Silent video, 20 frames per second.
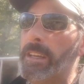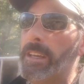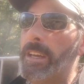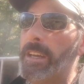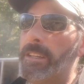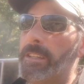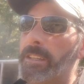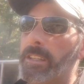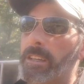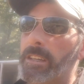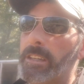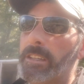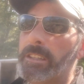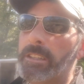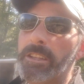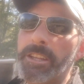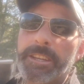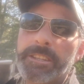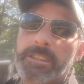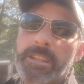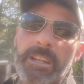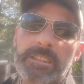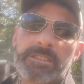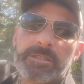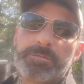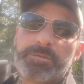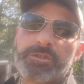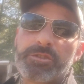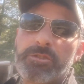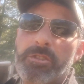and click that
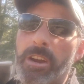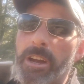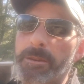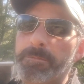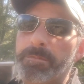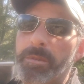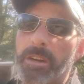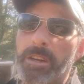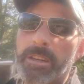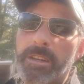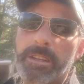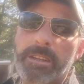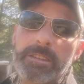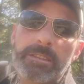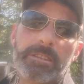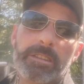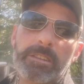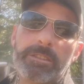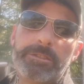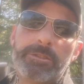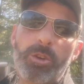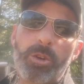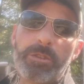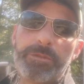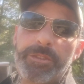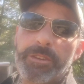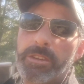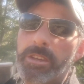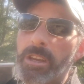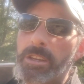subscribe button, the
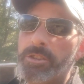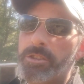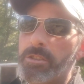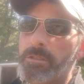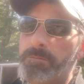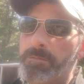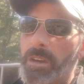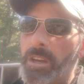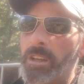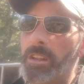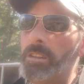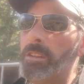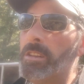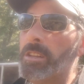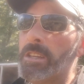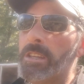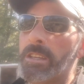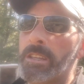notification bell,